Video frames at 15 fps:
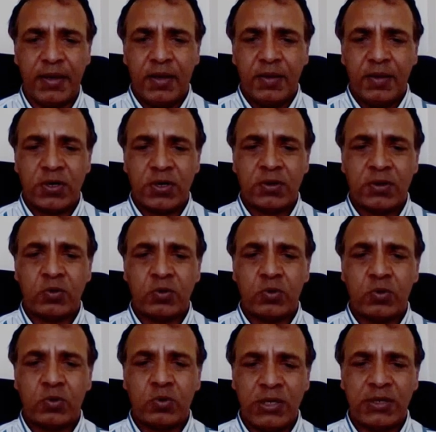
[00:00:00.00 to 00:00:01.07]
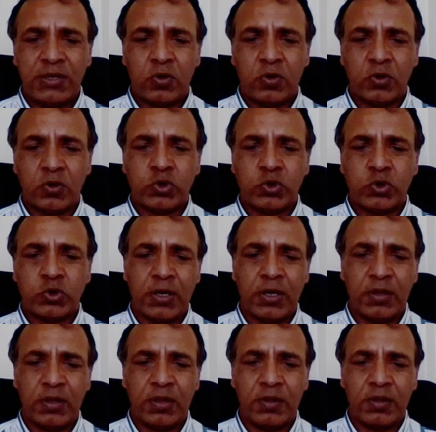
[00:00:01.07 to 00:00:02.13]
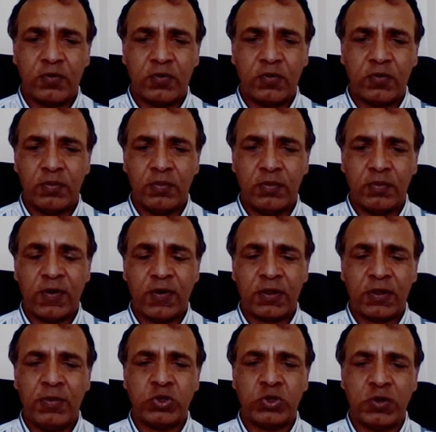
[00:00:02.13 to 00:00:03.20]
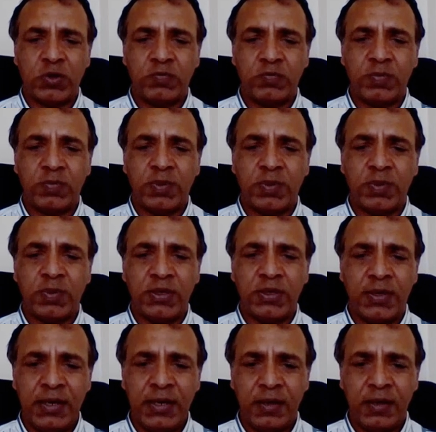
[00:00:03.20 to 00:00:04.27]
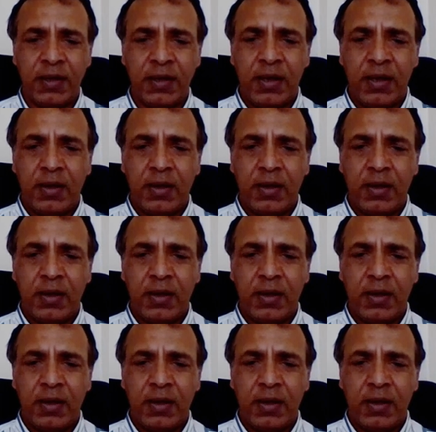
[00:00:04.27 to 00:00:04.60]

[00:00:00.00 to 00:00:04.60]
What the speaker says: to try to redress your shortcomings from an investment that should have been done earlier,